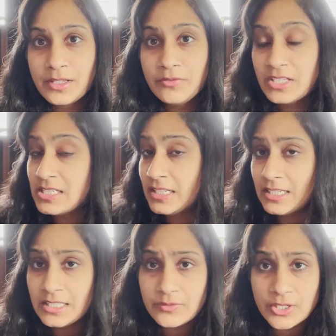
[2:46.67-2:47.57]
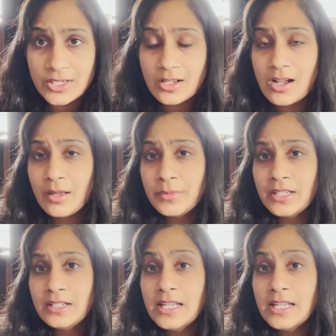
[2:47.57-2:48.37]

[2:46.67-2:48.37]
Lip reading: Fatigue is very common.